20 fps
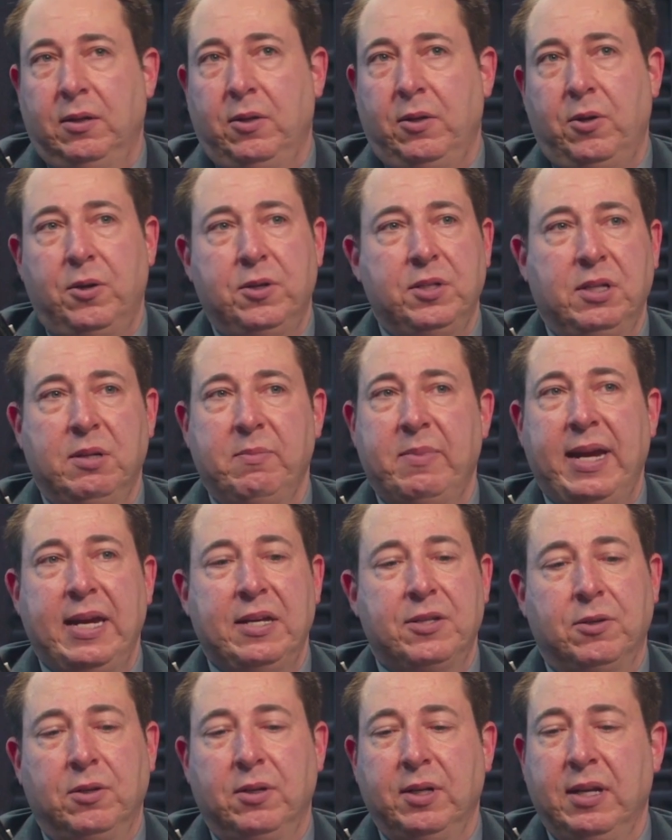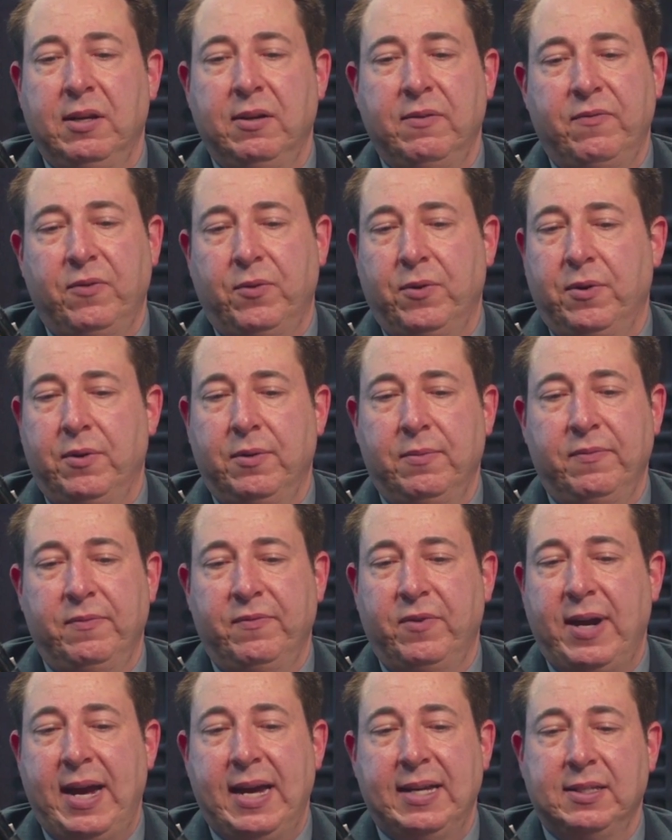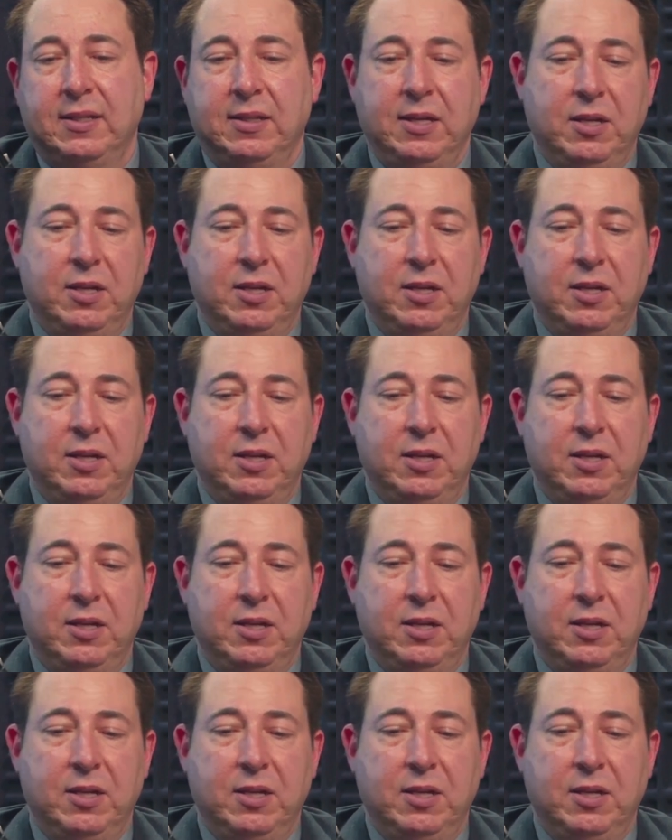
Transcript: Largely banks are looking for assets,